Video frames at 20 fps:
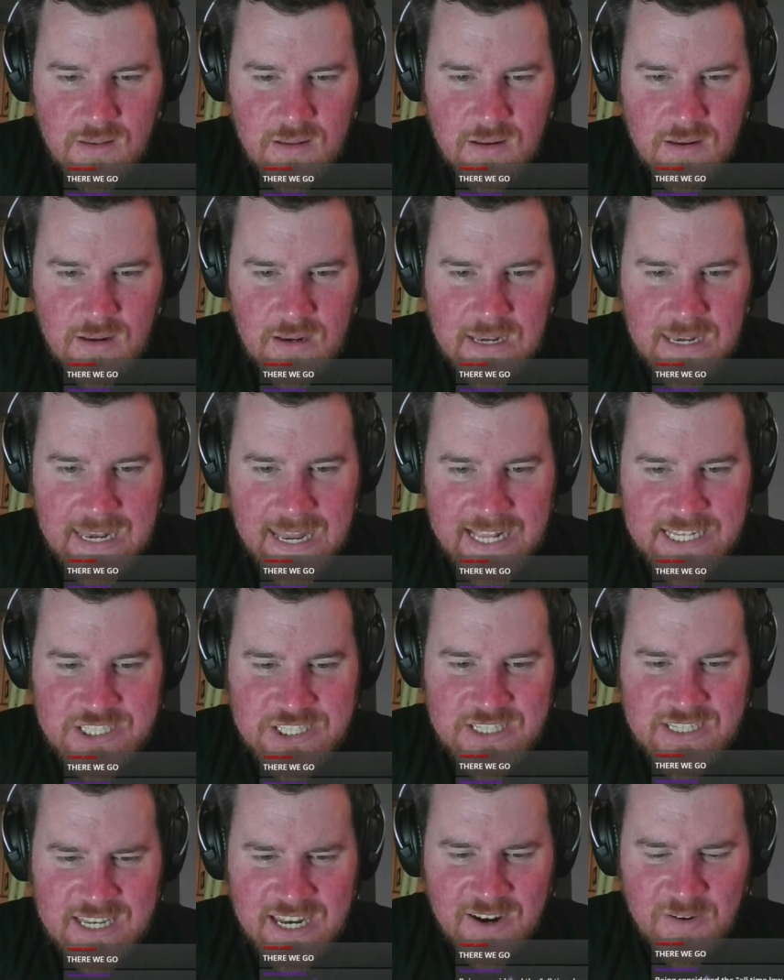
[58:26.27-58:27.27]

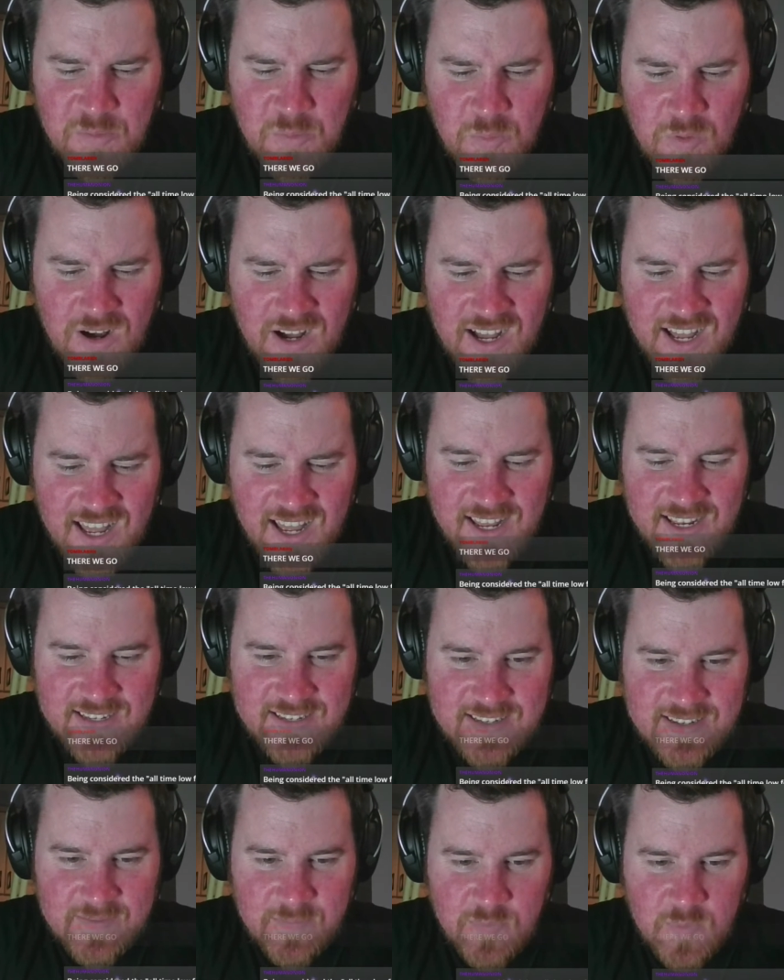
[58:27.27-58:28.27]
Legendary.
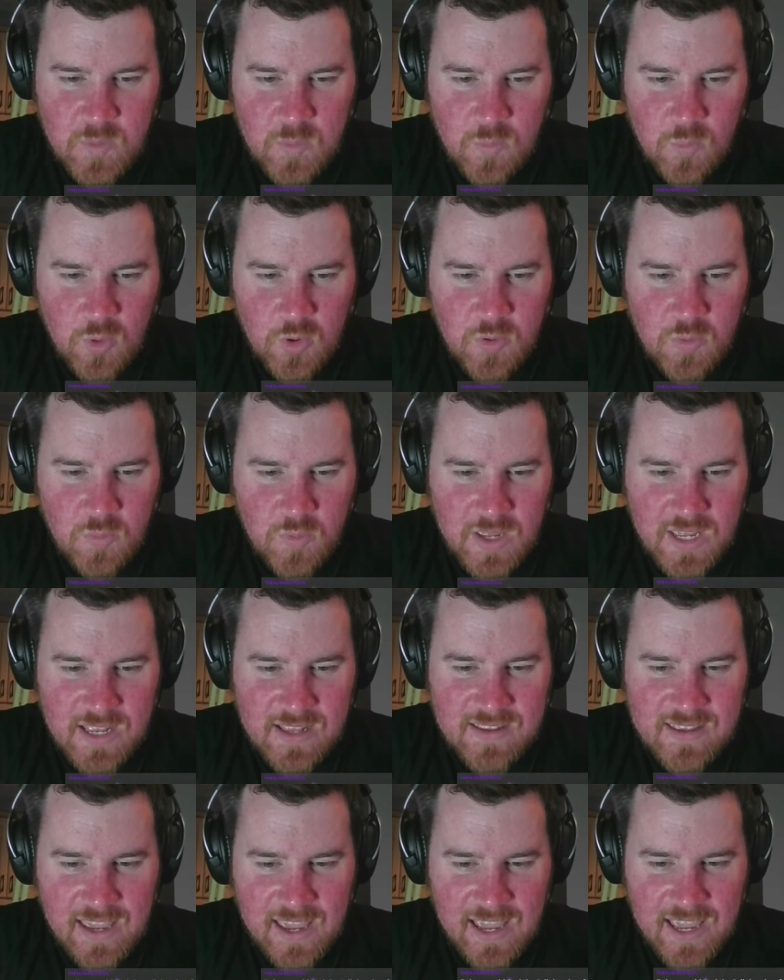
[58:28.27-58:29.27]
What?
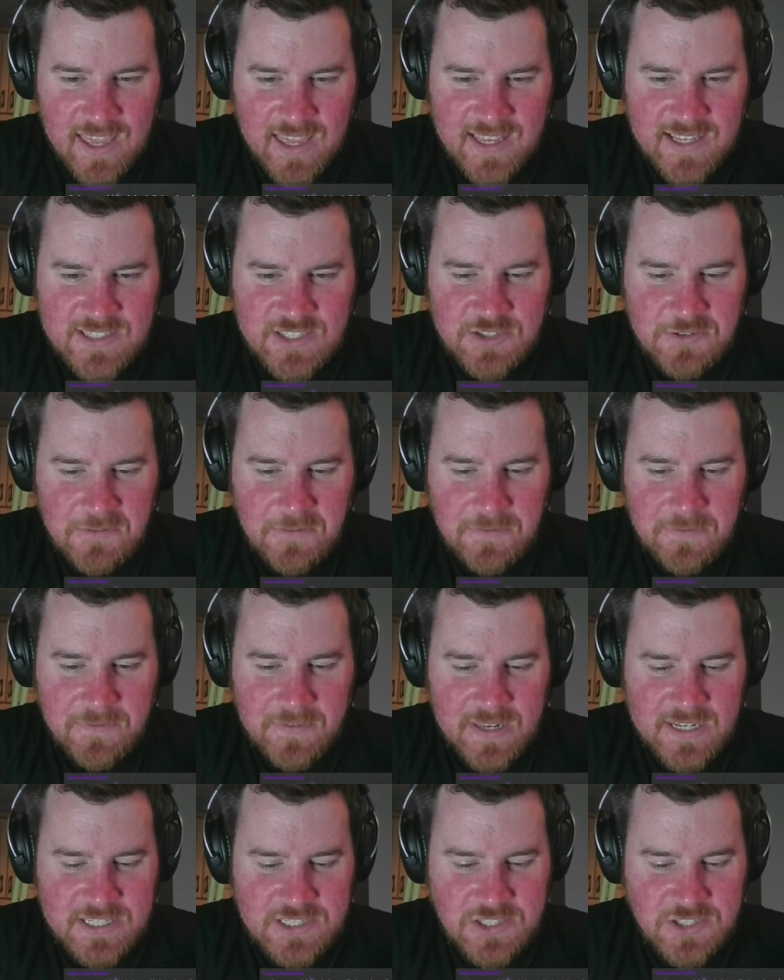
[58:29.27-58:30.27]
One-winged angel
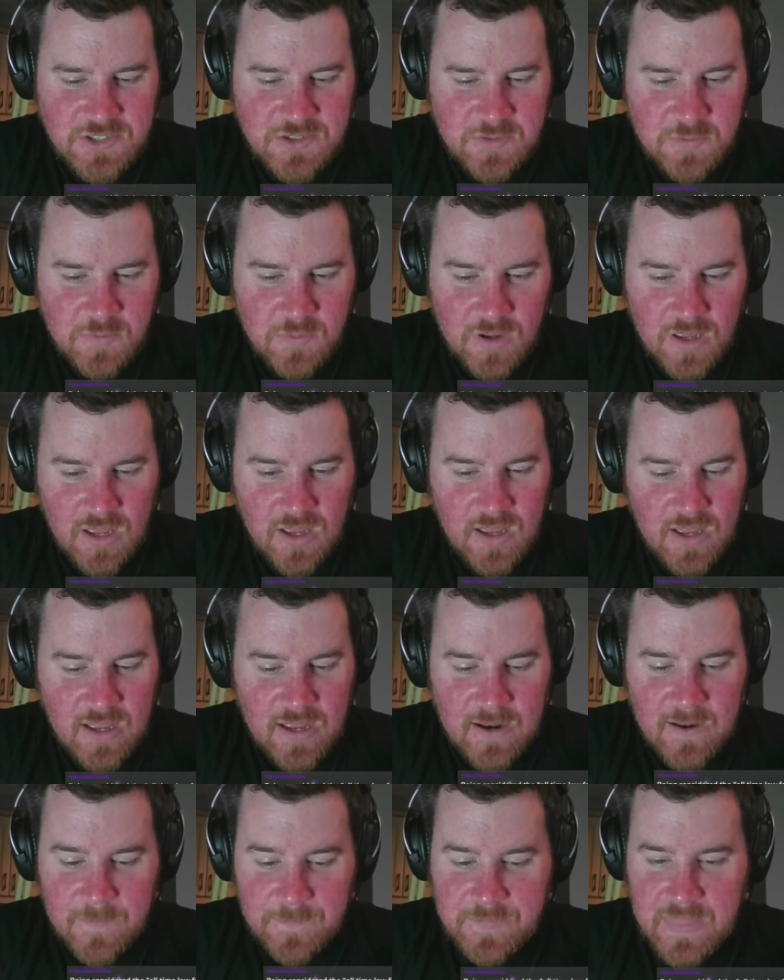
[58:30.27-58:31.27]
finisher?
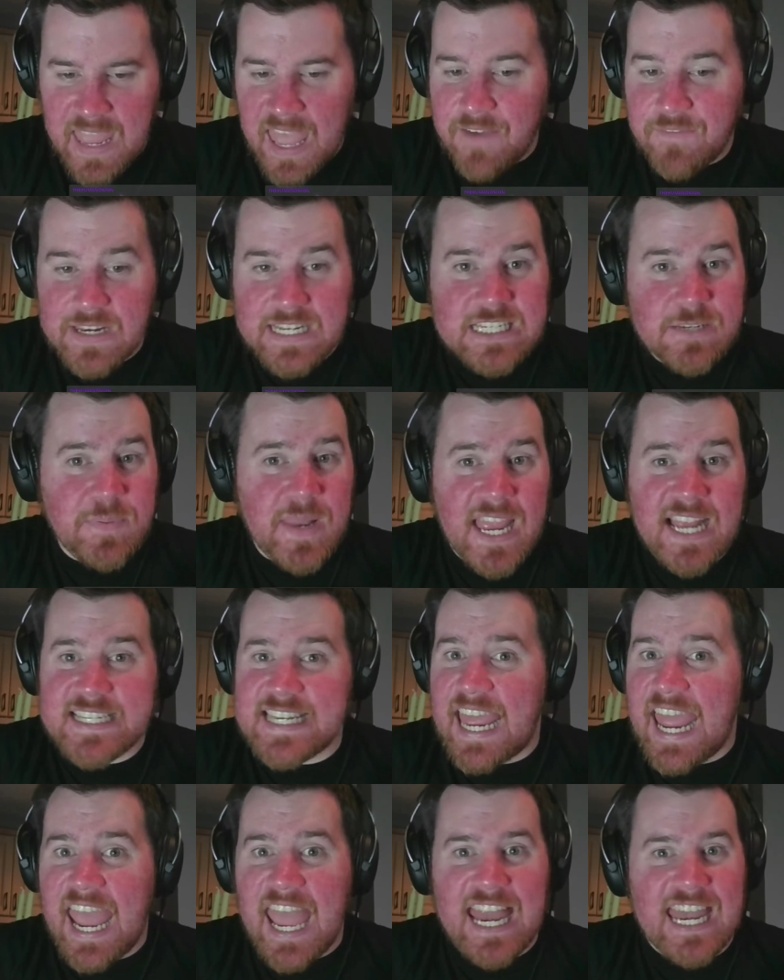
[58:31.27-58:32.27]
They haven't explained
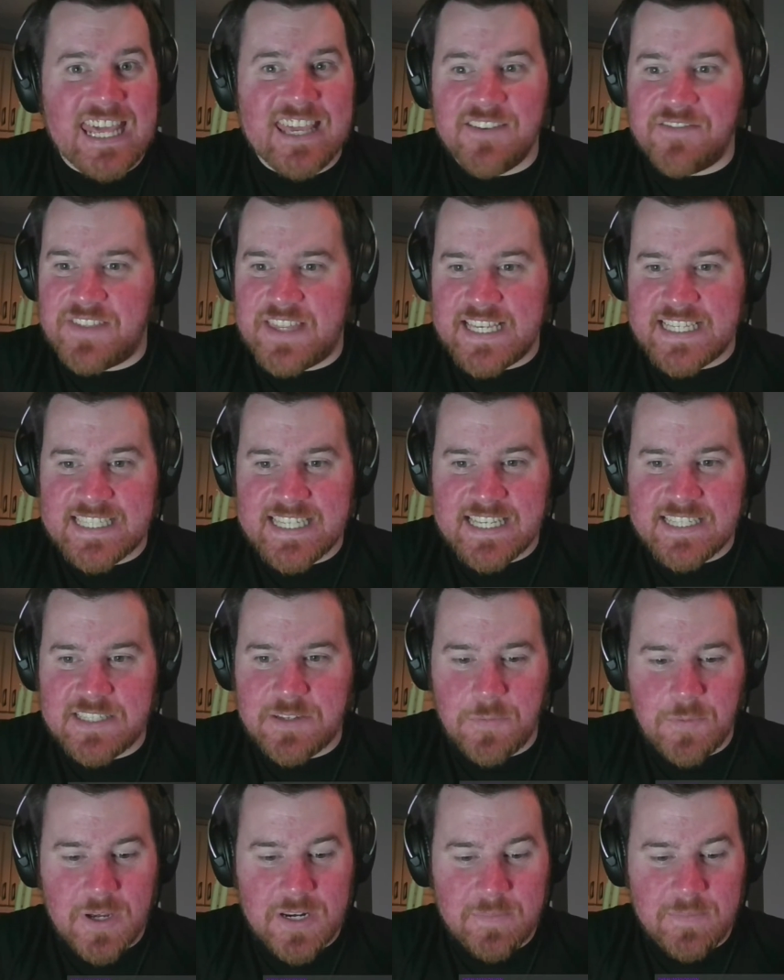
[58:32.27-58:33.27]
any of this as to
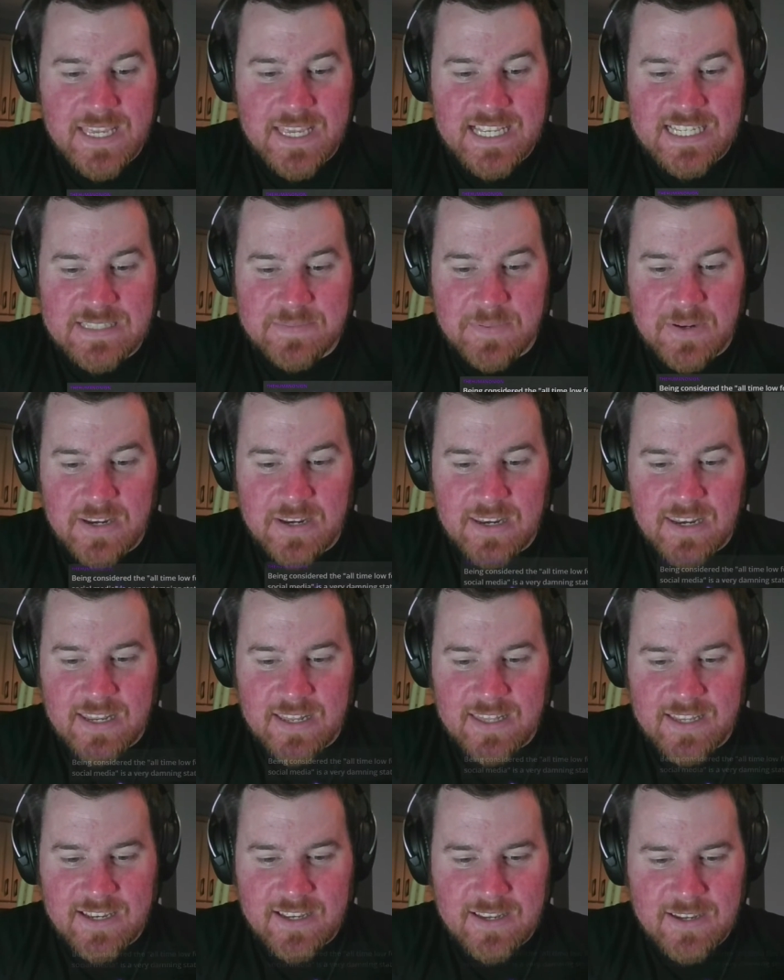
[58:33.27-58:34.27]
what it means, but
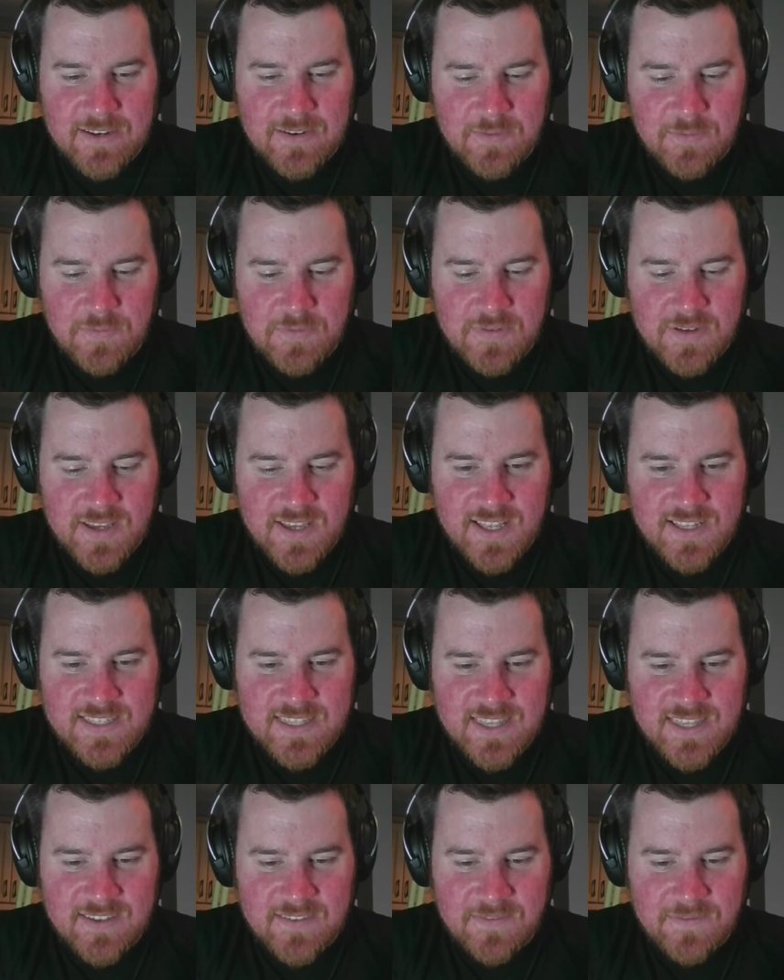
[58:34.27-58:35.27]
what
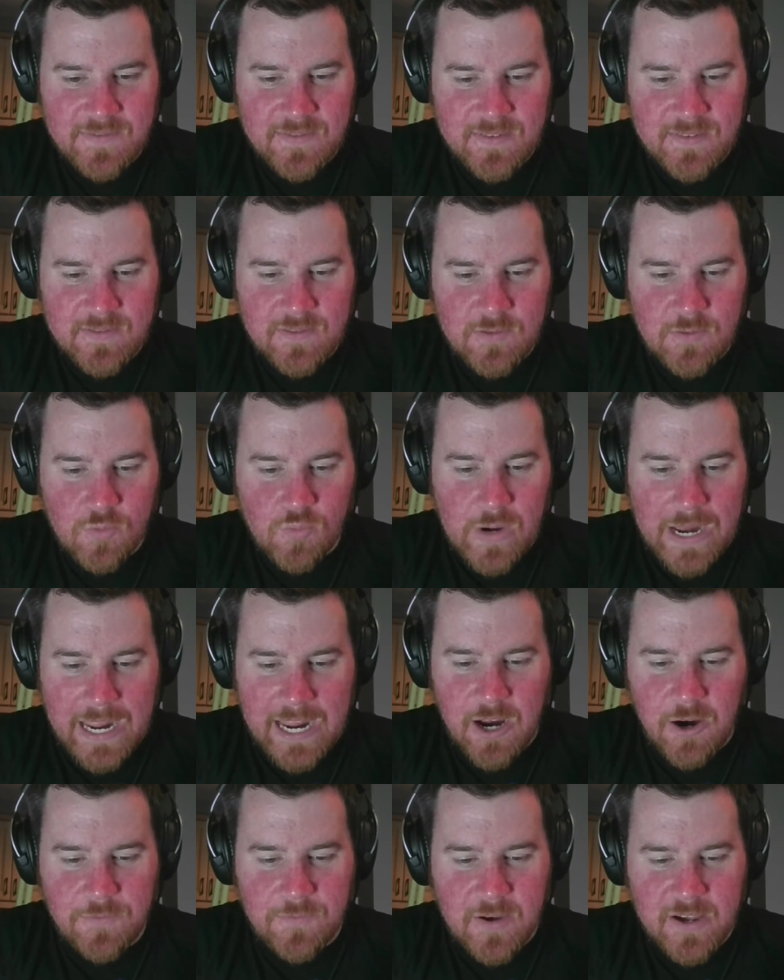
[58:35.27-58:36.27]
the
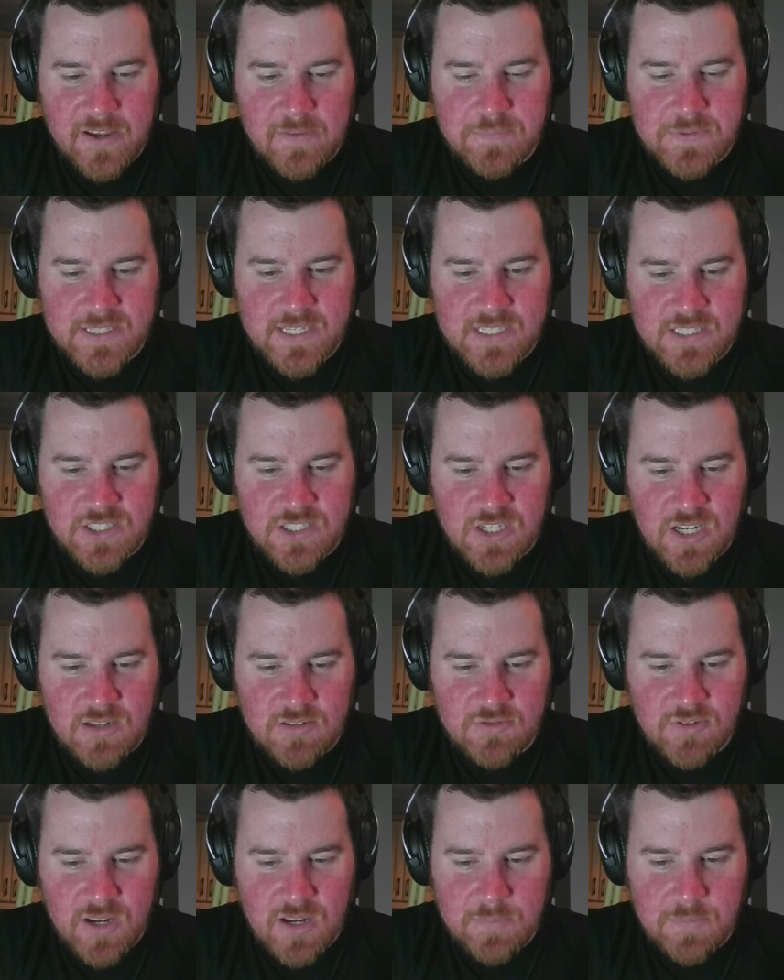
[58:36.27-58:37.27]
rare 5%
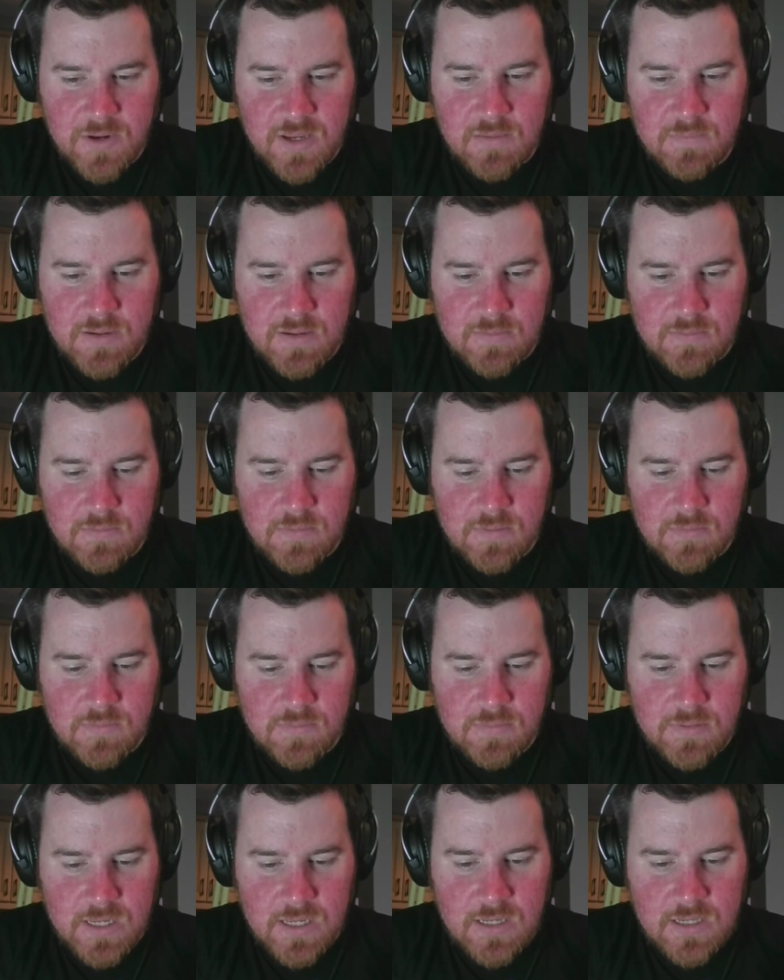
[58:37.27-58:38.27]
drop rate, blah blah blah
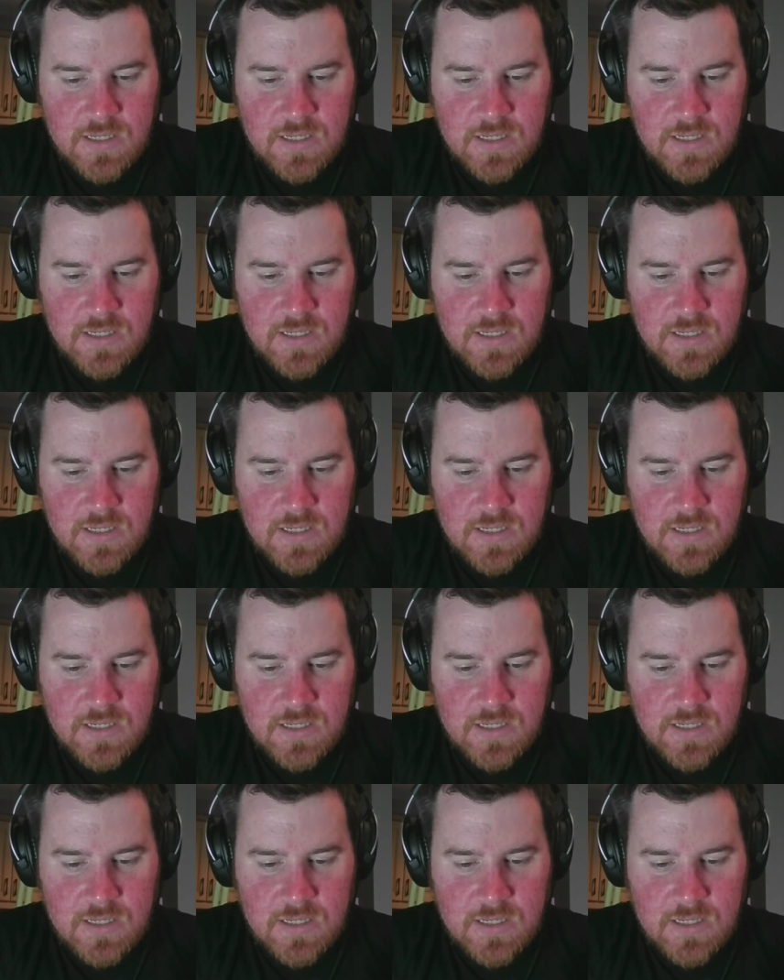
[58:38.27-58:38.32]
blah.